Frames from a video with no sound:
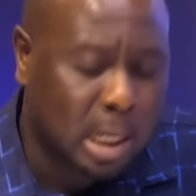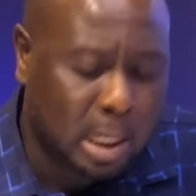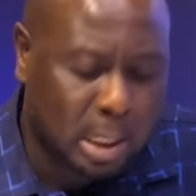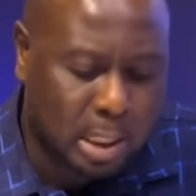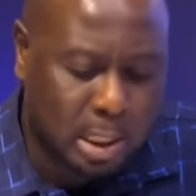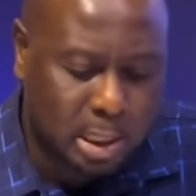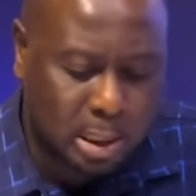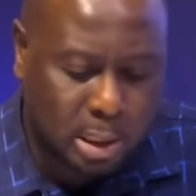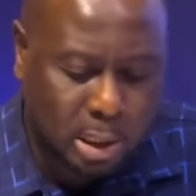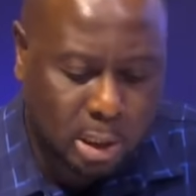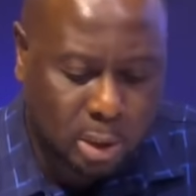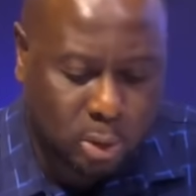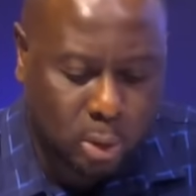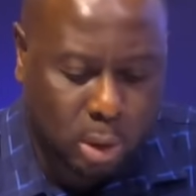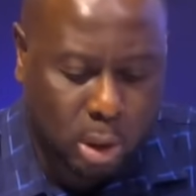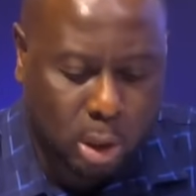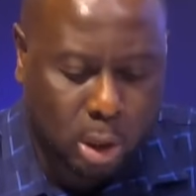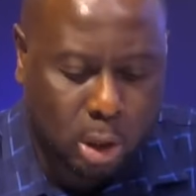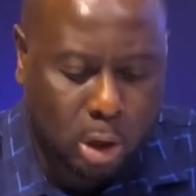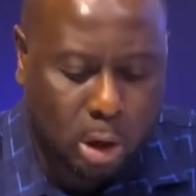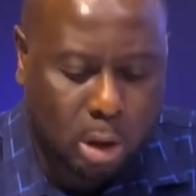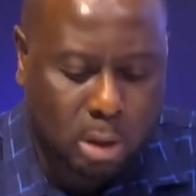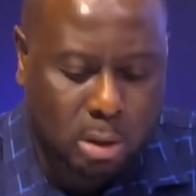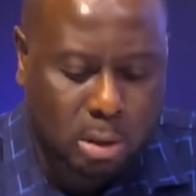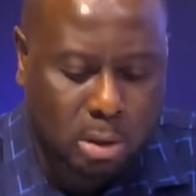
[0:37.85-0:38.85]
leading to a
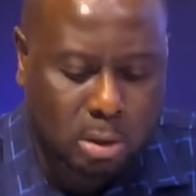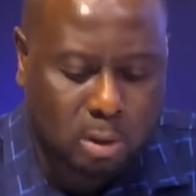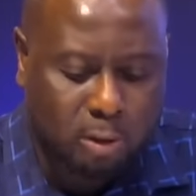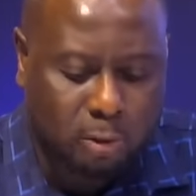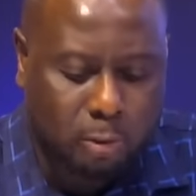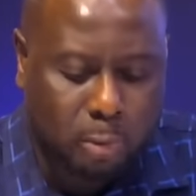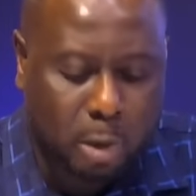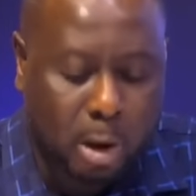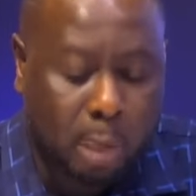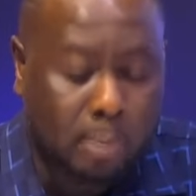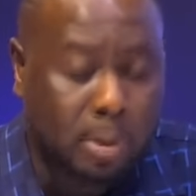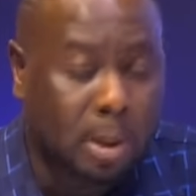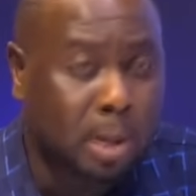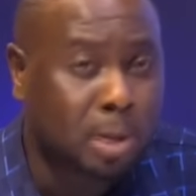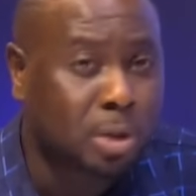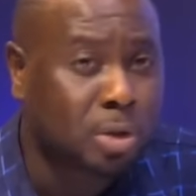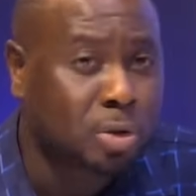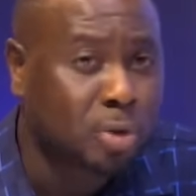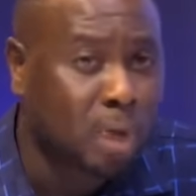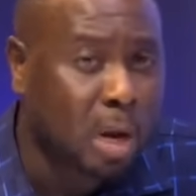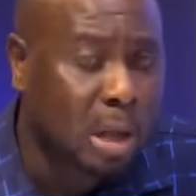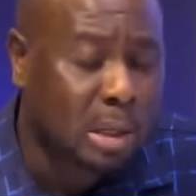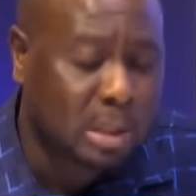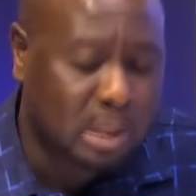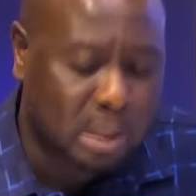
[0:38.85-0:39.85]
loss of public
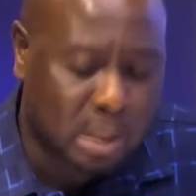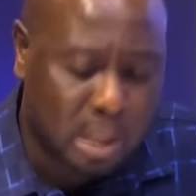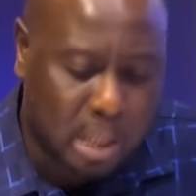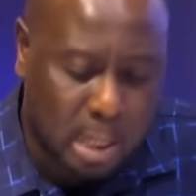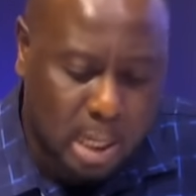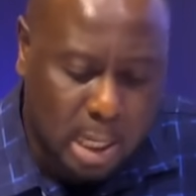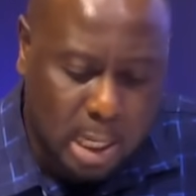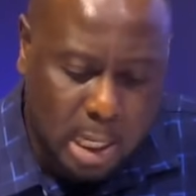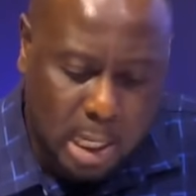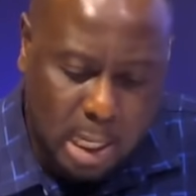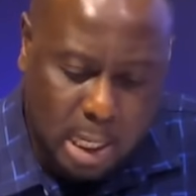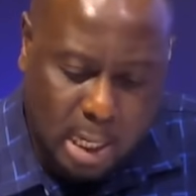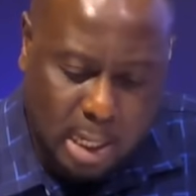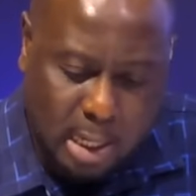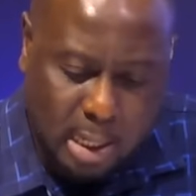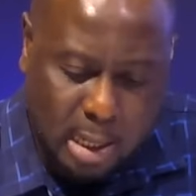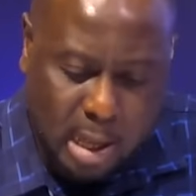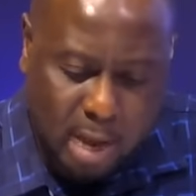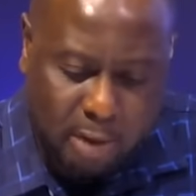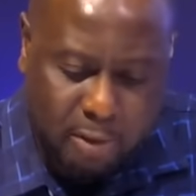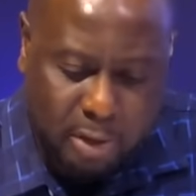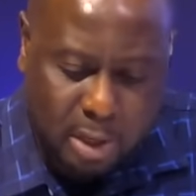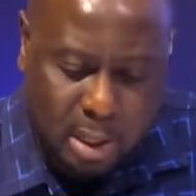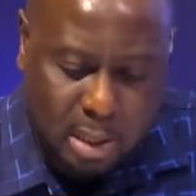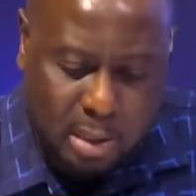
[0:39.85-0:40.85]
trust in
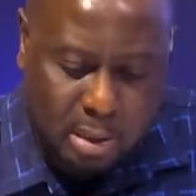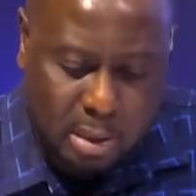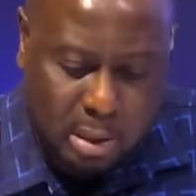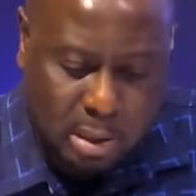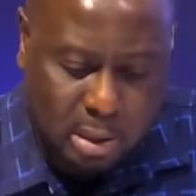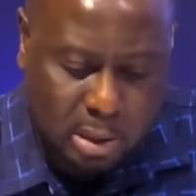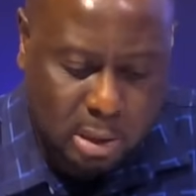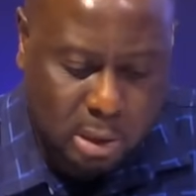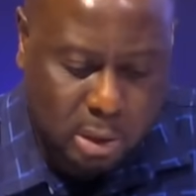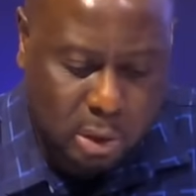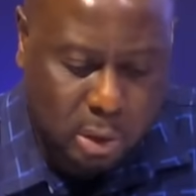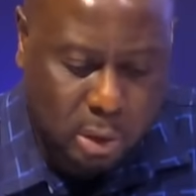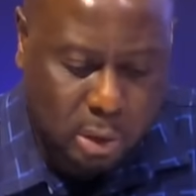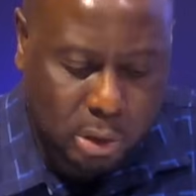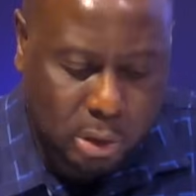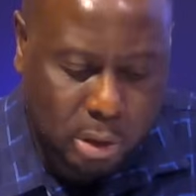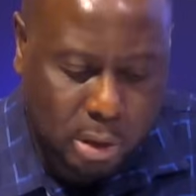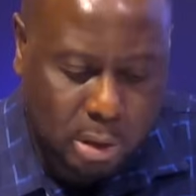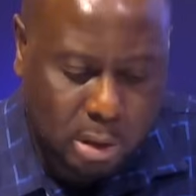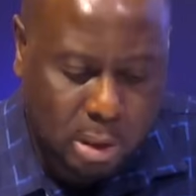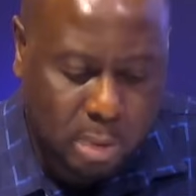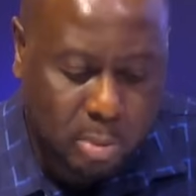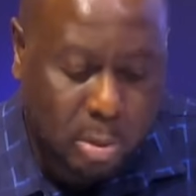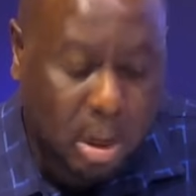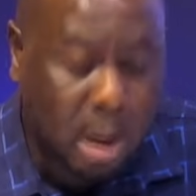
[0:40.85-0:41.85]
governance
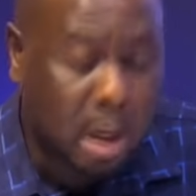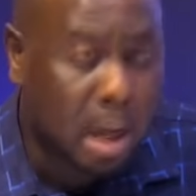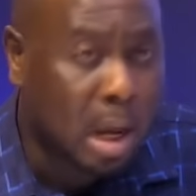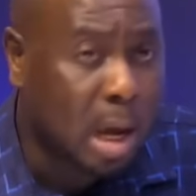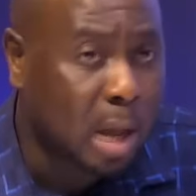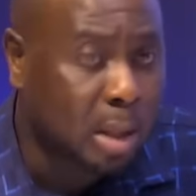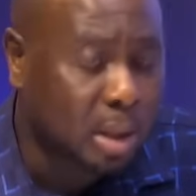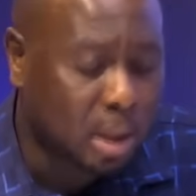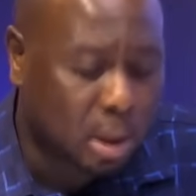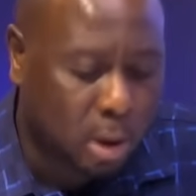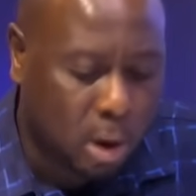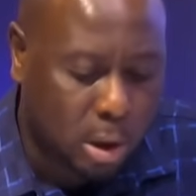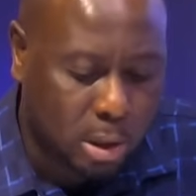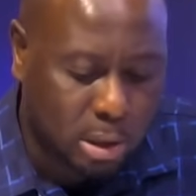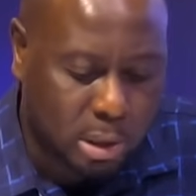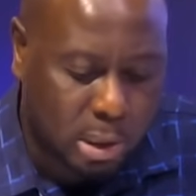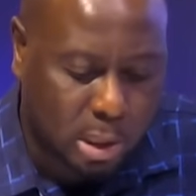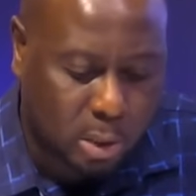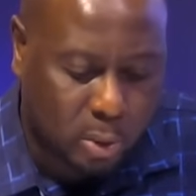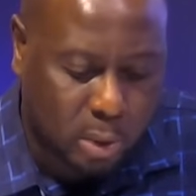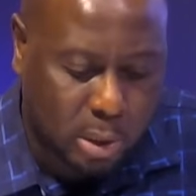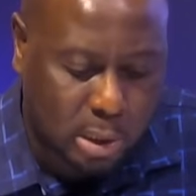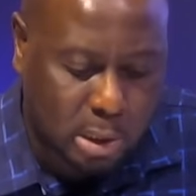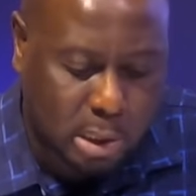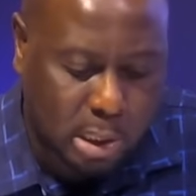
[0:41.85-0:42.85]
institutions, among other
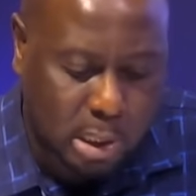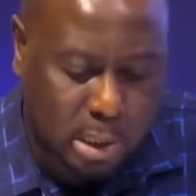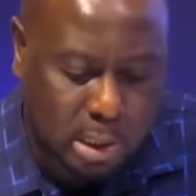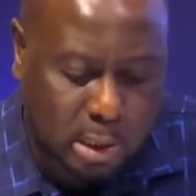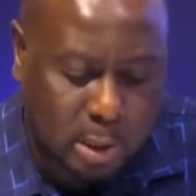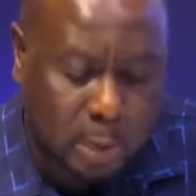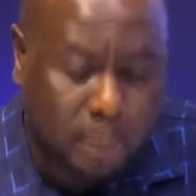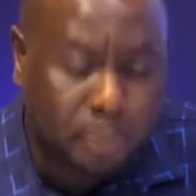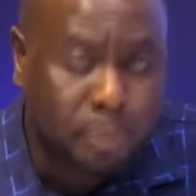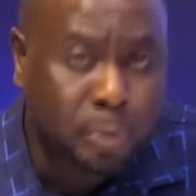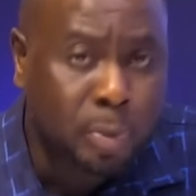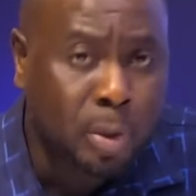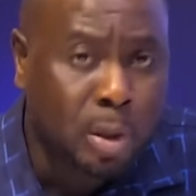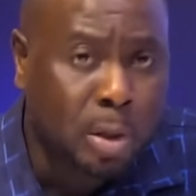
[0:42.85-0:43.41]
consequences.